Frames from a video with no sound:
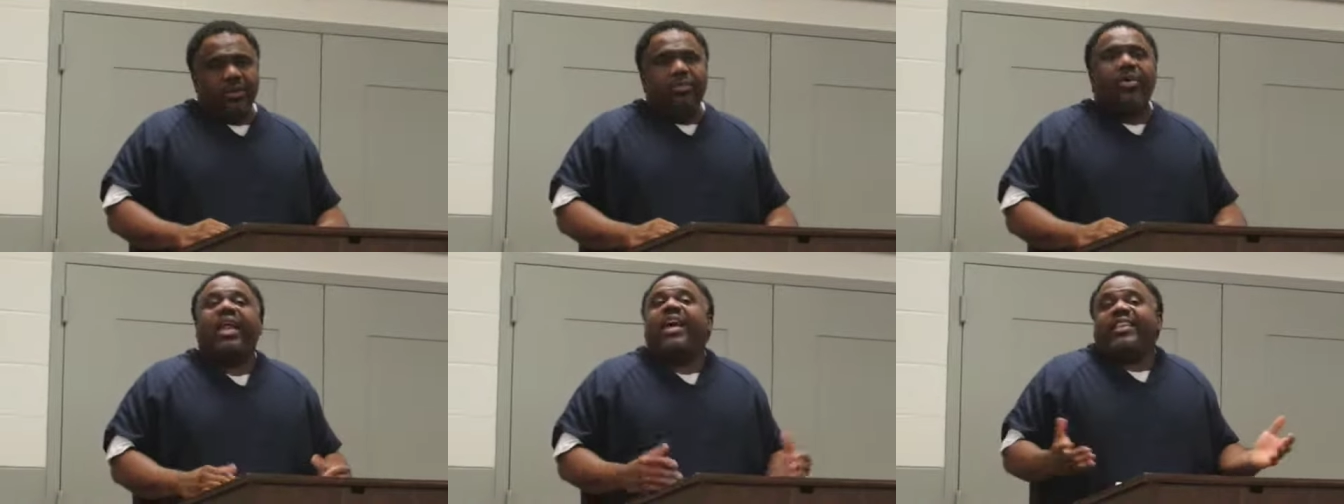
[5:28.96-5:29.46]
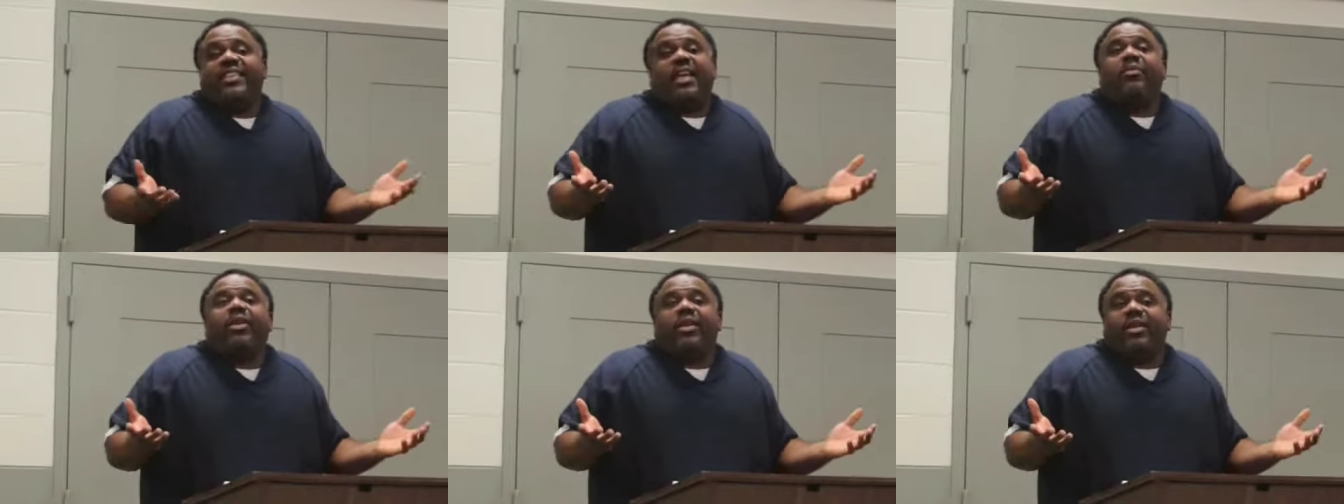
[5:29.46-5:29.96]
But I
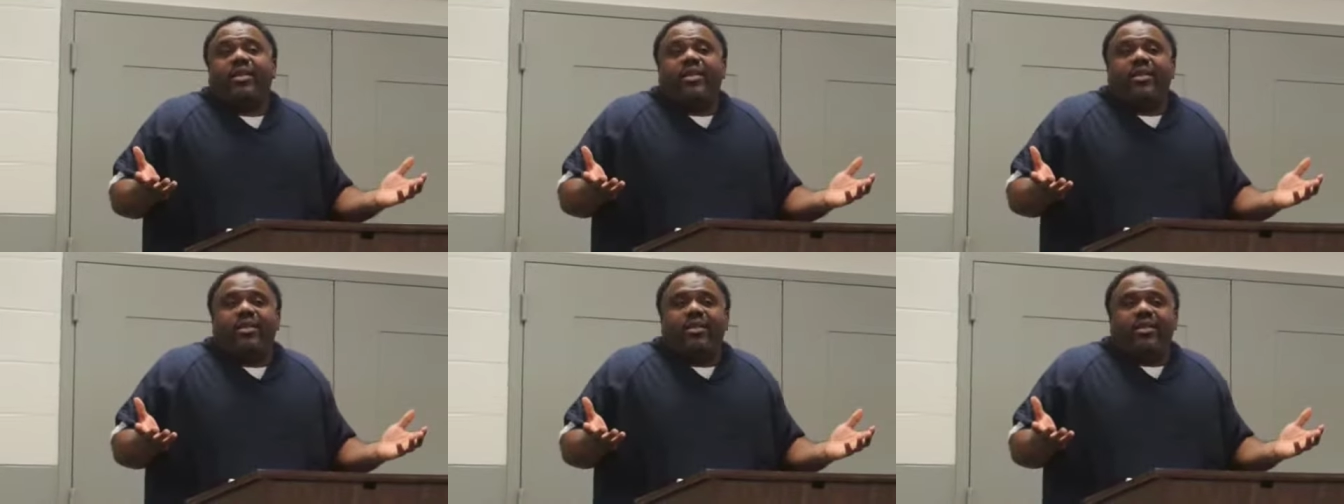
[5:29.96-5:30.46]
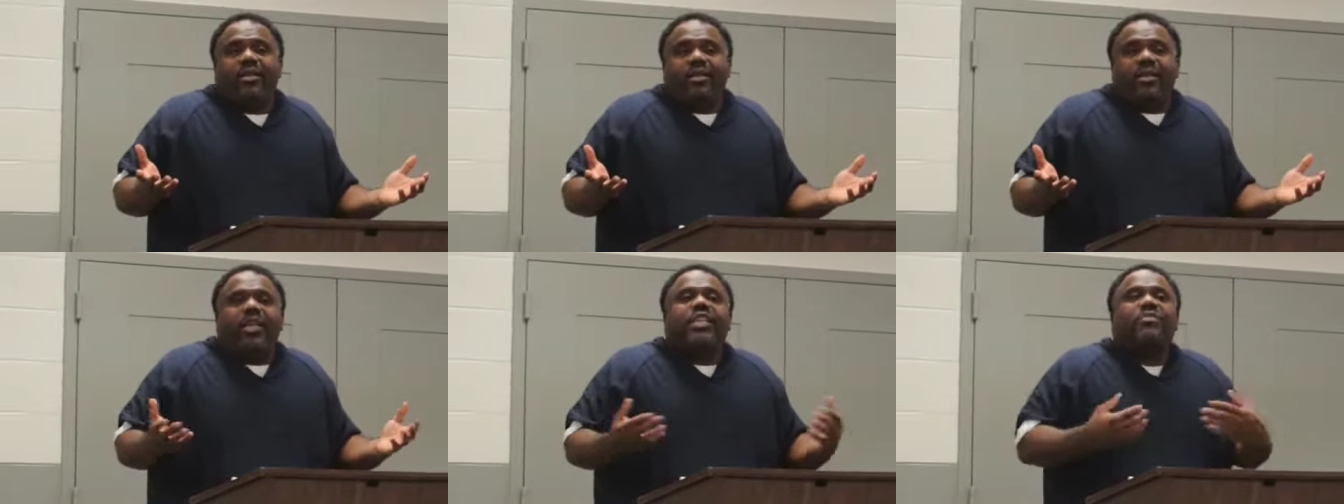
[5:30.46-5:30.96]
accepted it.
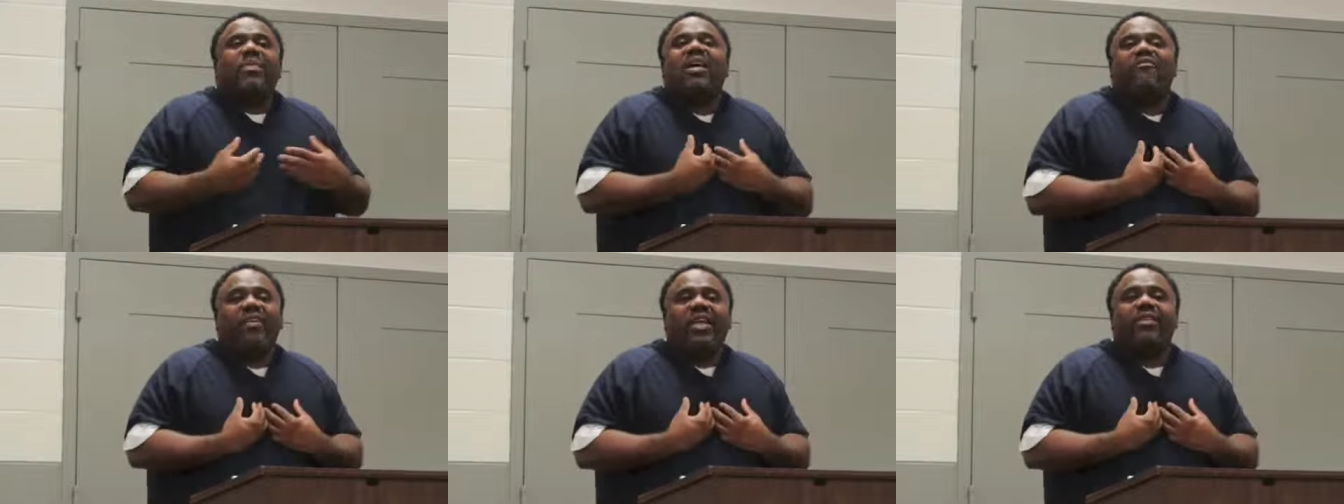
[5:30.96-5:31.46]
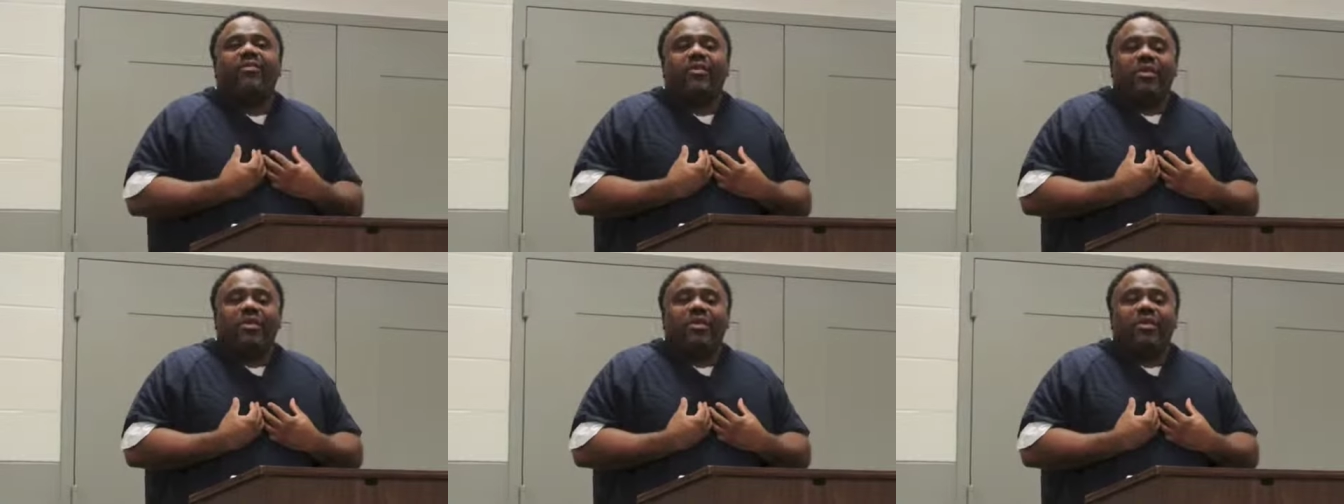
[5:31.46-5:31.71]
It's my fate.